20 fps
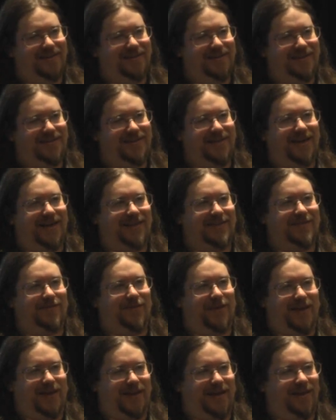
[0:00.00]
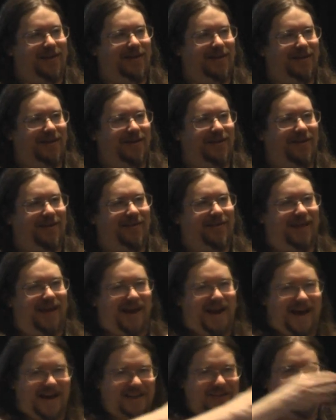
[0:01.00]
CSV
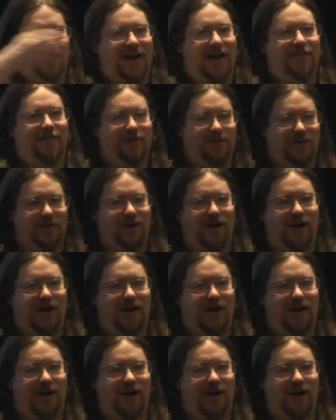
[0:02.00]
that has 500